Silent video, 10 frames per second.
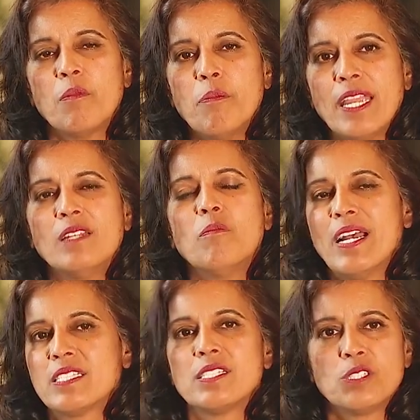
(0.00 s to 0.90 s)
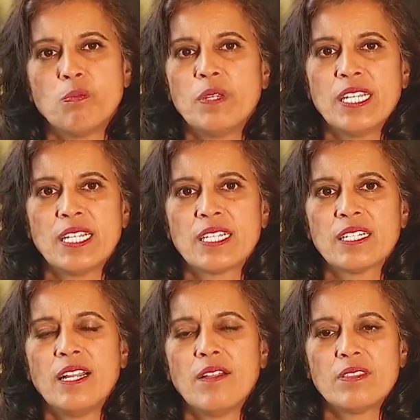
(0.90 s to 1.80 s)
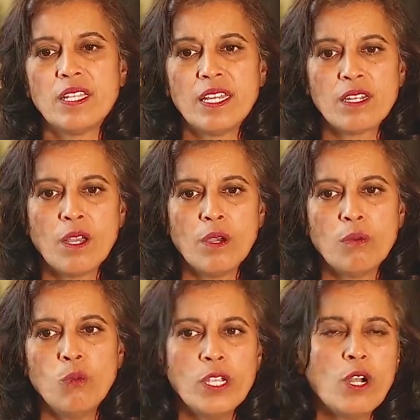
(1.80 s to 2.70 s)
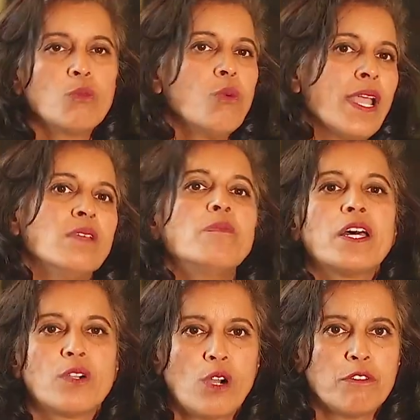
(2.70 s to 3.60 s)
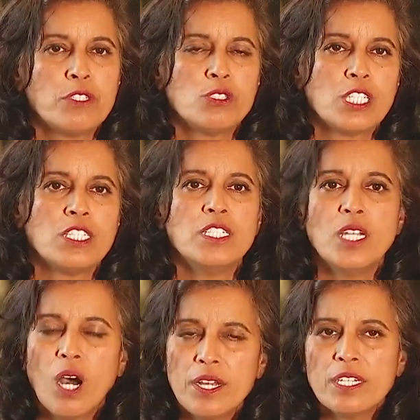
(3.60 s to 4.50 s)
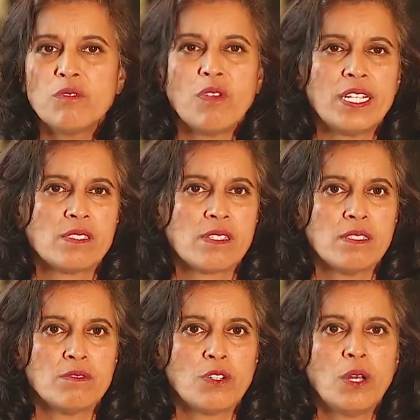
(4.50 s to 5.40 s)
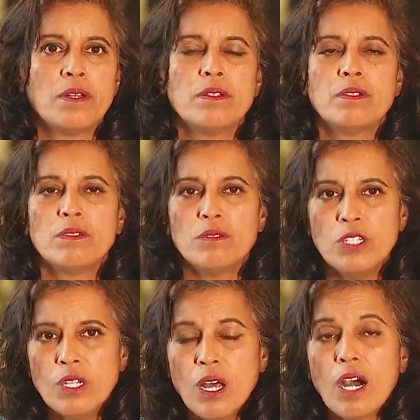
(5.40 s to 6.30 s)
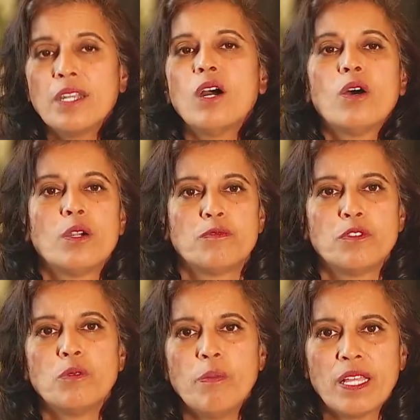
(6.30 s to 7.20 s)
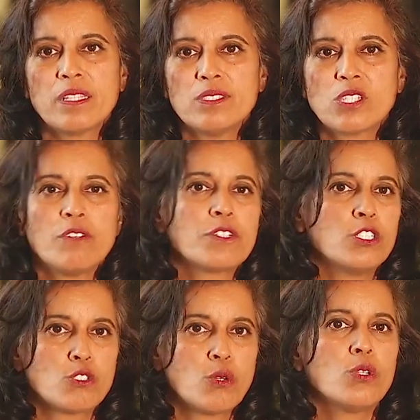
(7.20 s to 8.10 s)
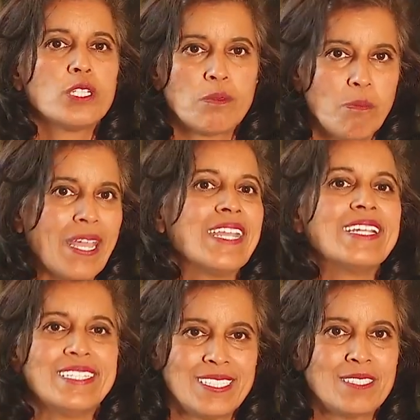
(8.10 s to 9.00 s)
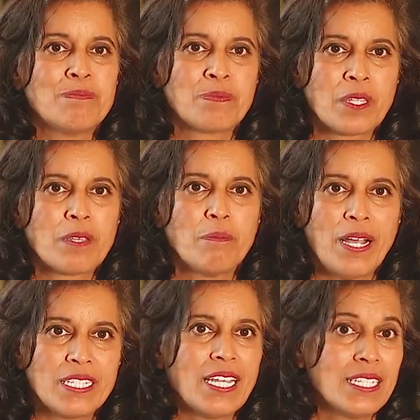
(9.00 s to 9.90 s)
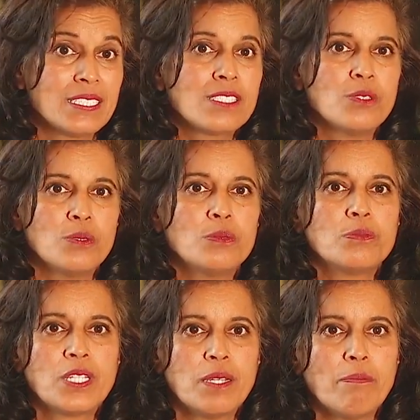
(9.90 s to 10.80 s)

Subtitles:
The main message being that we are way better off using non-invasive, non-harmful methods of controlling pain by getting to the